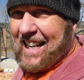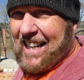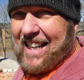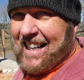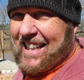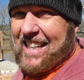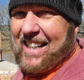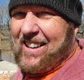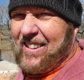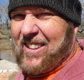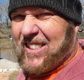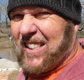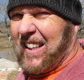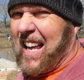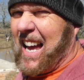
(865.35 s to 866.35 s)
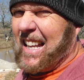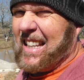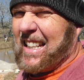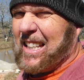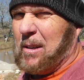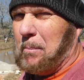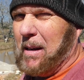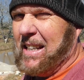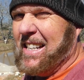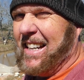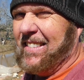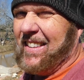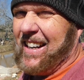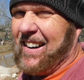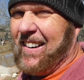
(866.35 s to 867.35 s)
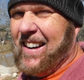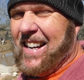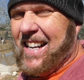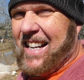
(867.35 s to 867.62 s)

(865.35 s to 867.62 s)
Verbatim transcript: Uh, you know, there's a lot that could be done there.